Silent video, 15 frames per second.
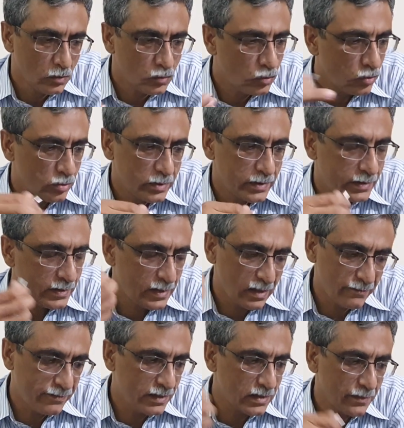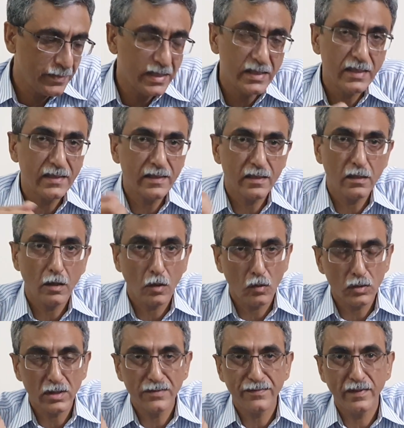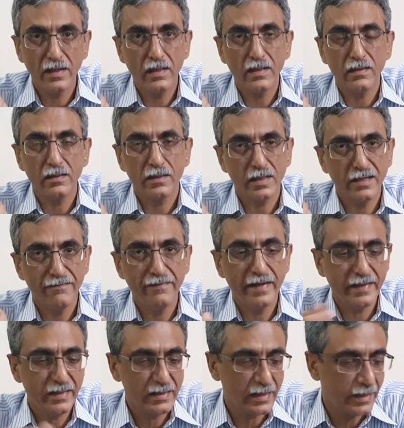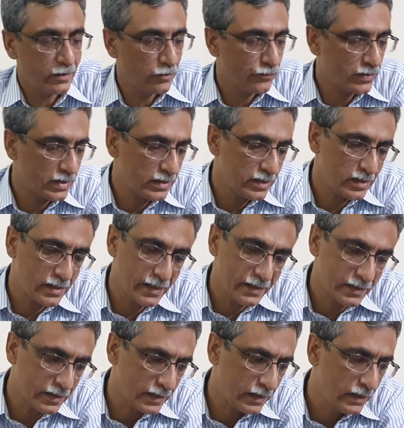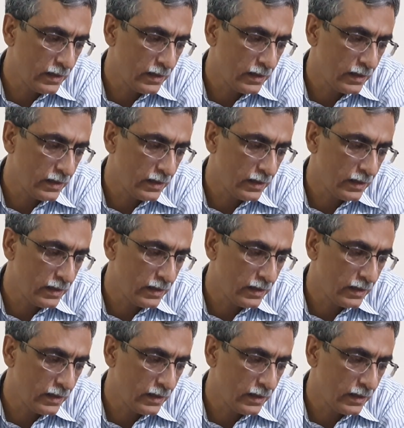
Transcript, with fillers: So that was amazing, that how this will give any kind of consistency.